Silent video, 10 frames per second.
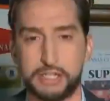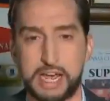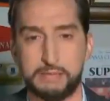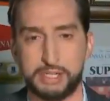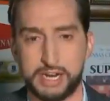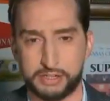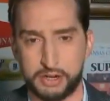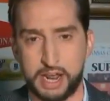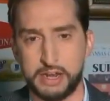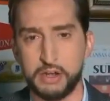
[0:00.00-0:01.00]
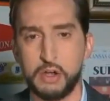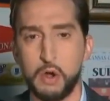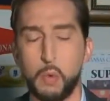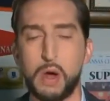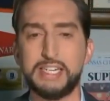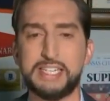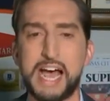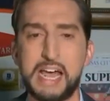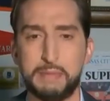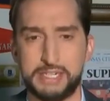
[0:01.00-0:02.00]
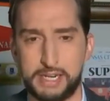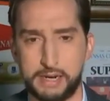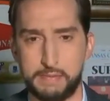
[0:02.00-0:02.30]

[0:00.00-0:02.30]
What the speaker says: times yesterday. What time is it?